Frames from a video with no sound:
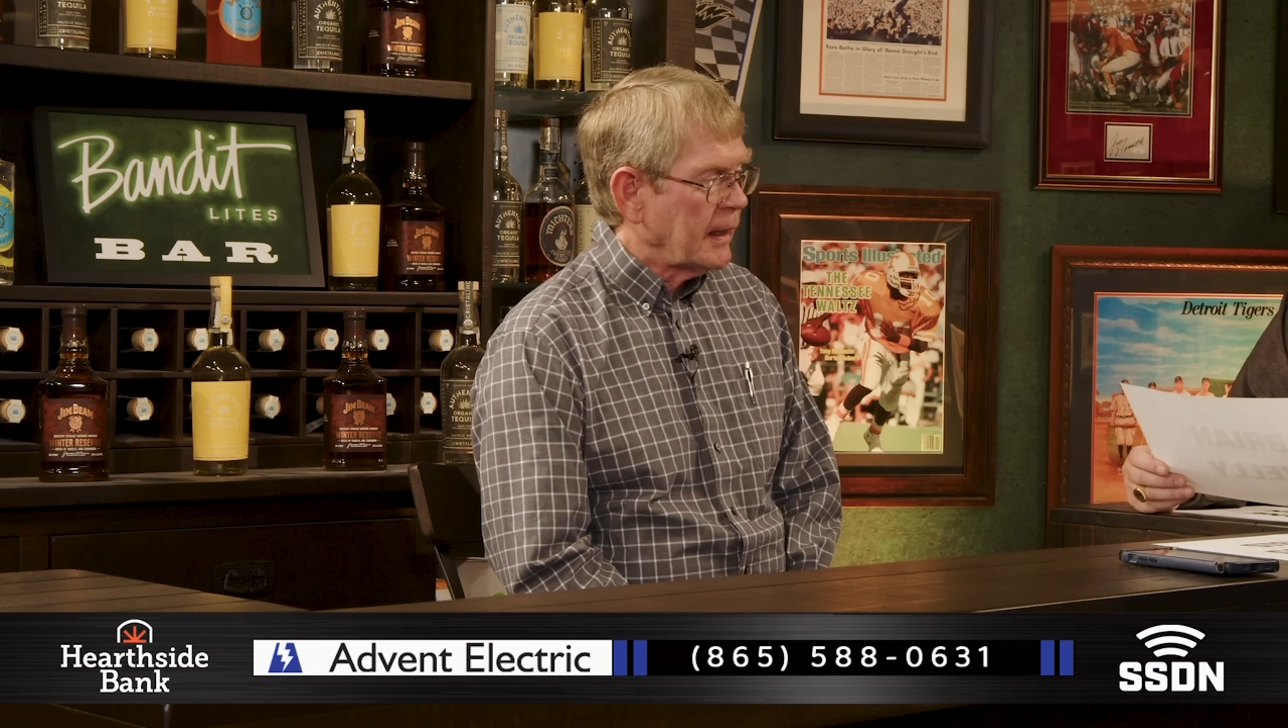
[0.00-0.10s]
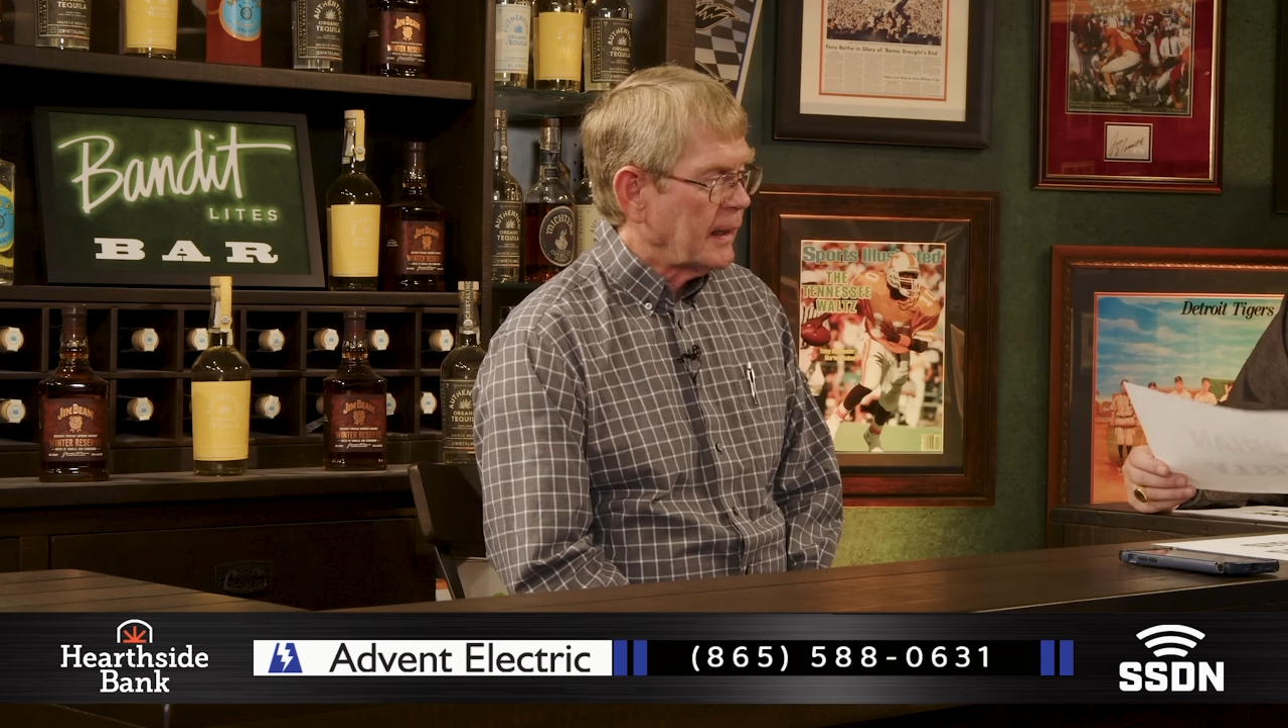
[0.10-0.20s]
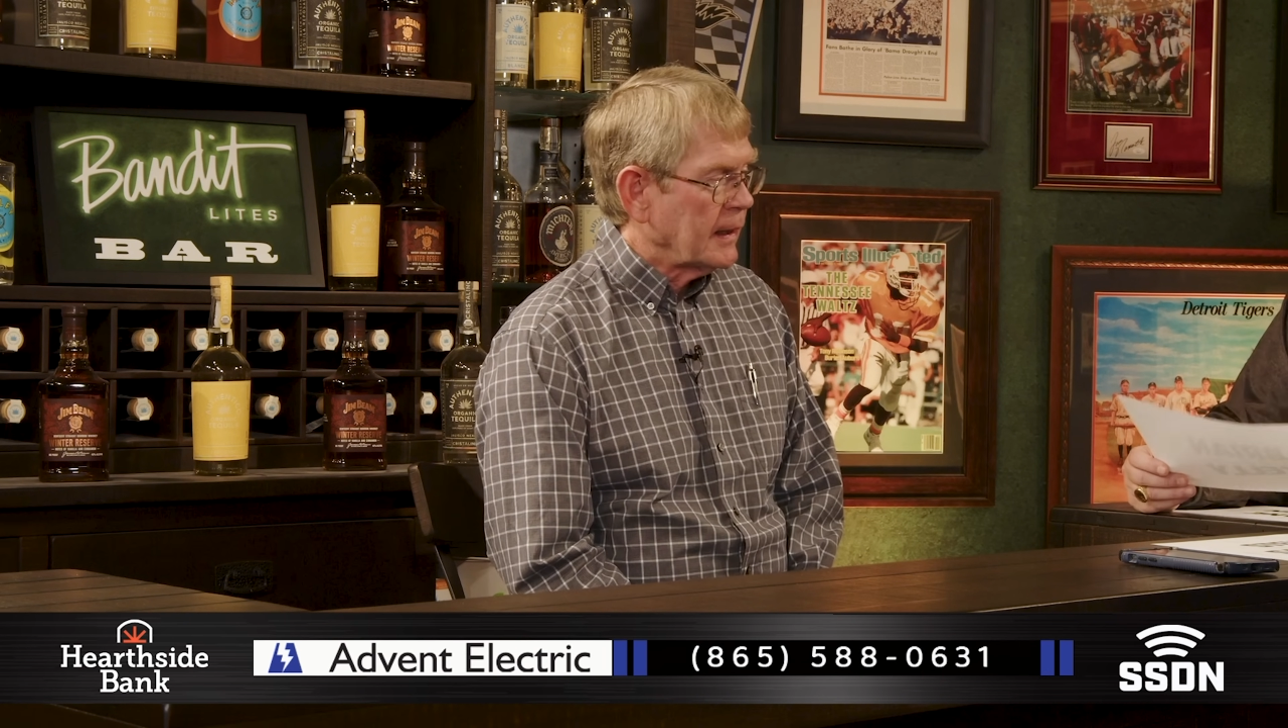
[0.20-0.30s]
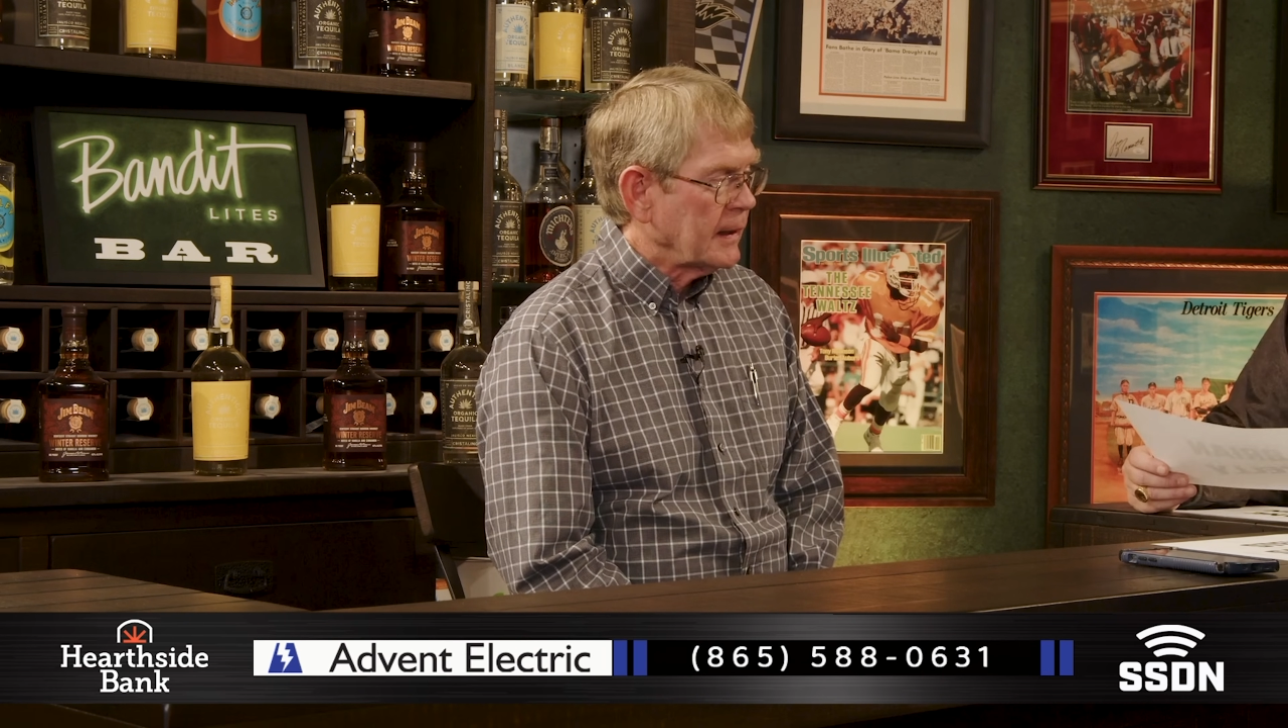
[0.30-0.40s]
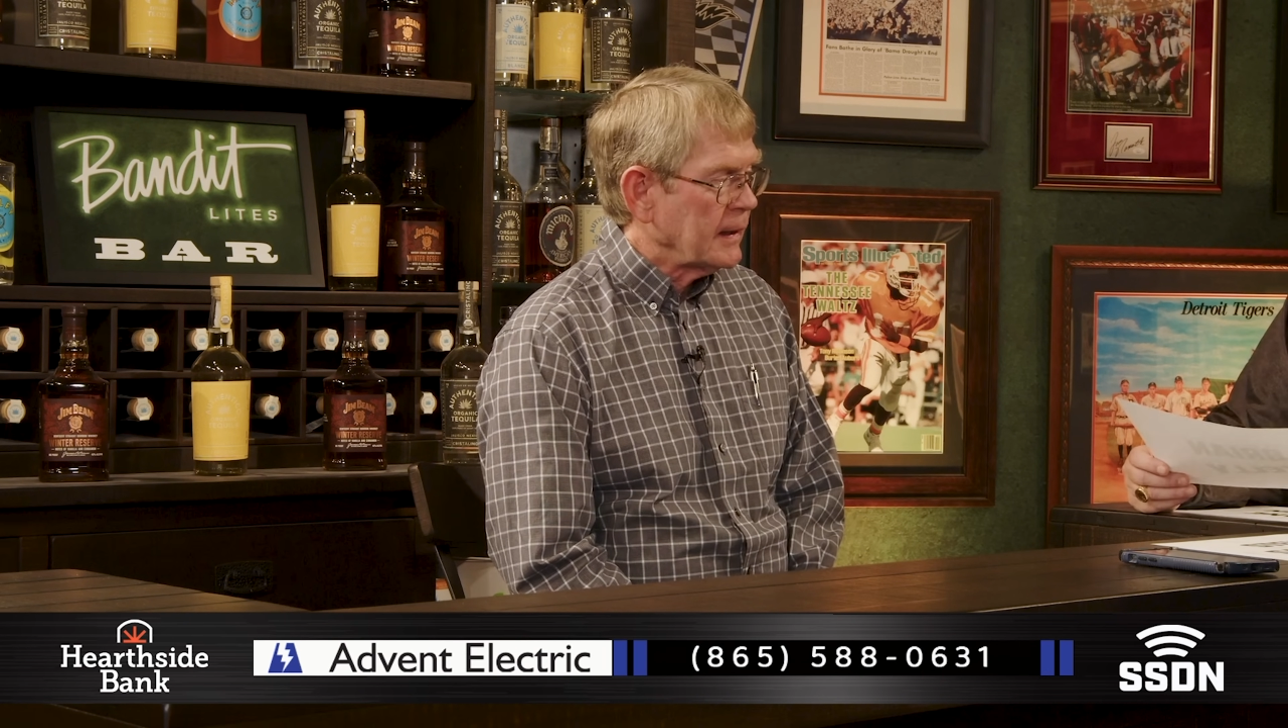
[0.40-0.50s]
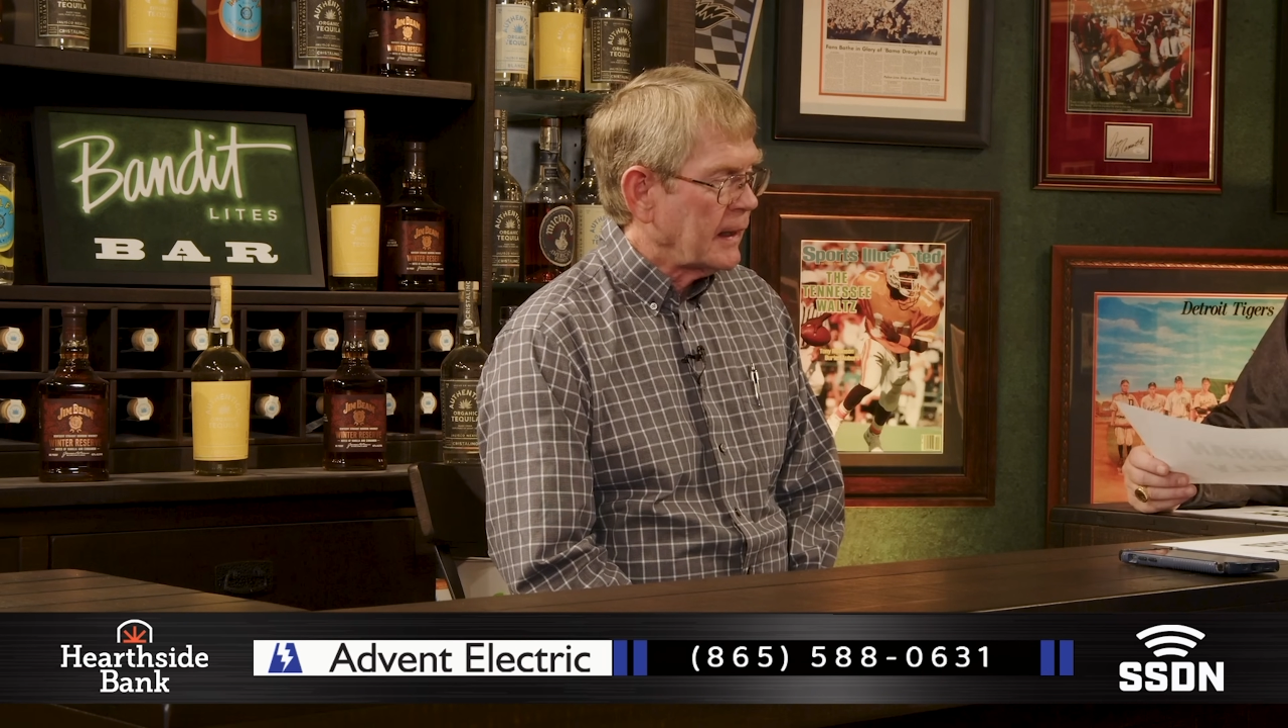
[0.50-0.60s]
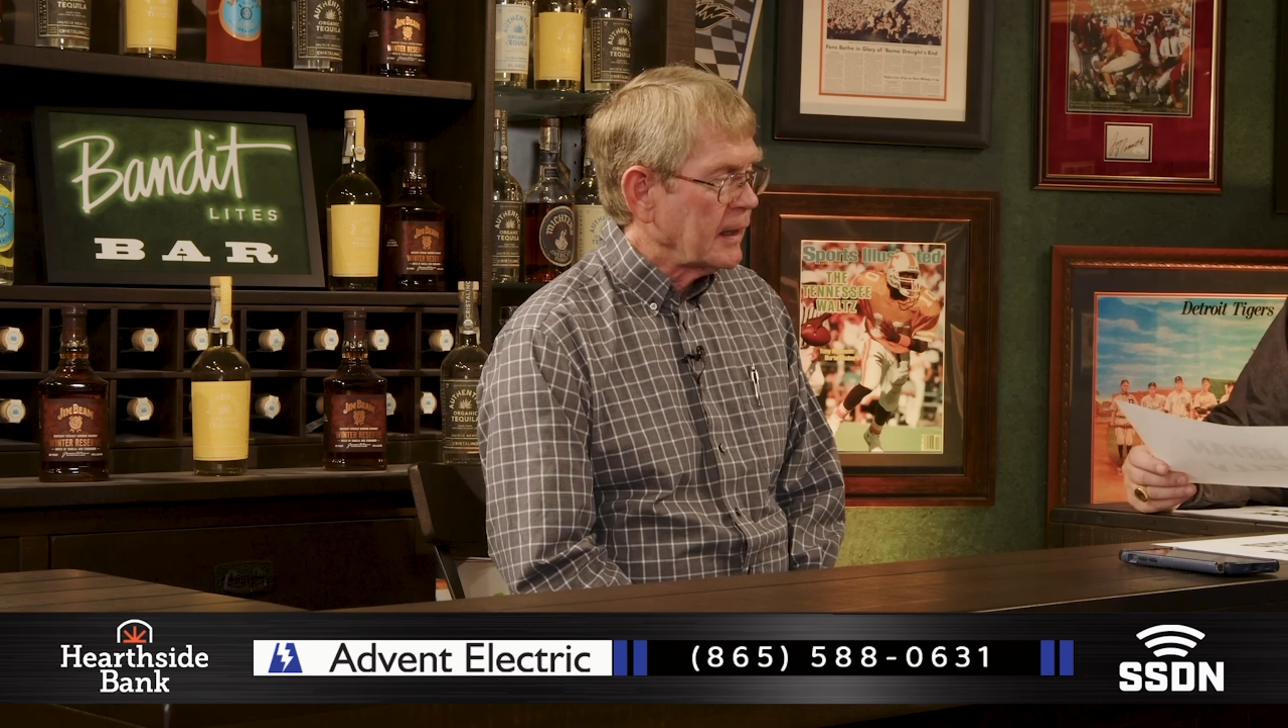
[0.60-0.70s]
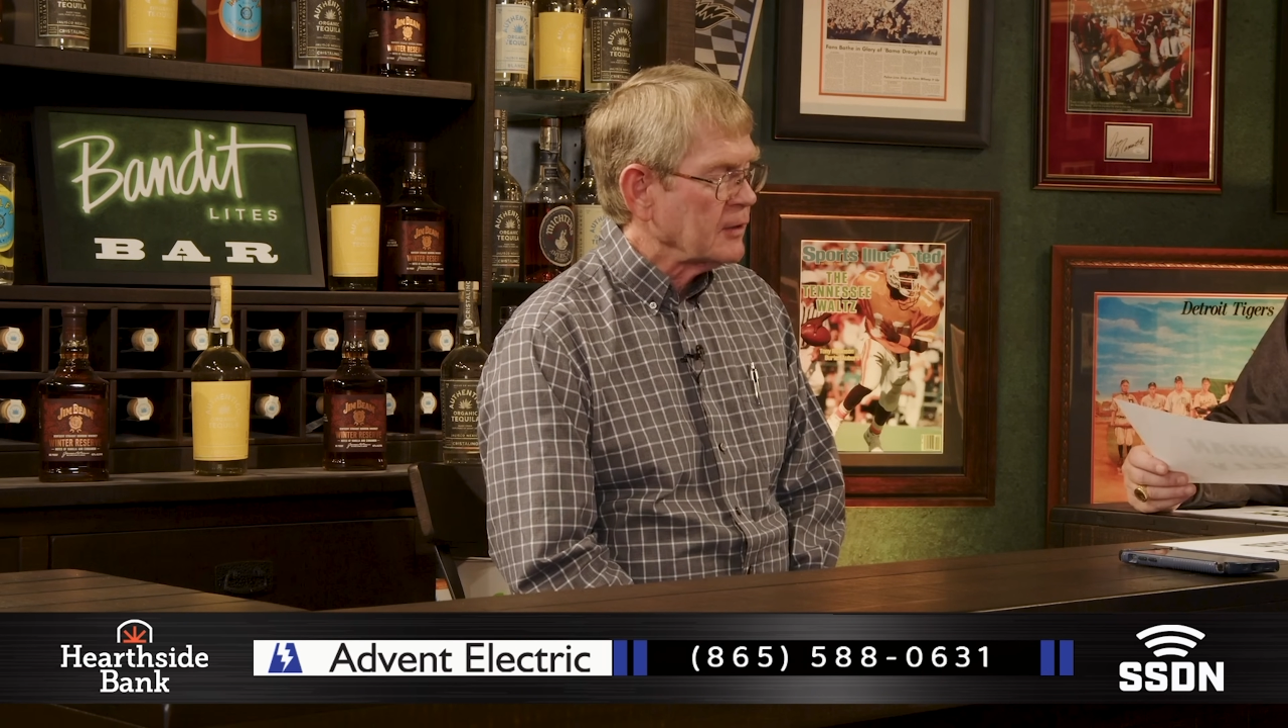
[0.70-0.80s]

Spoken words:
I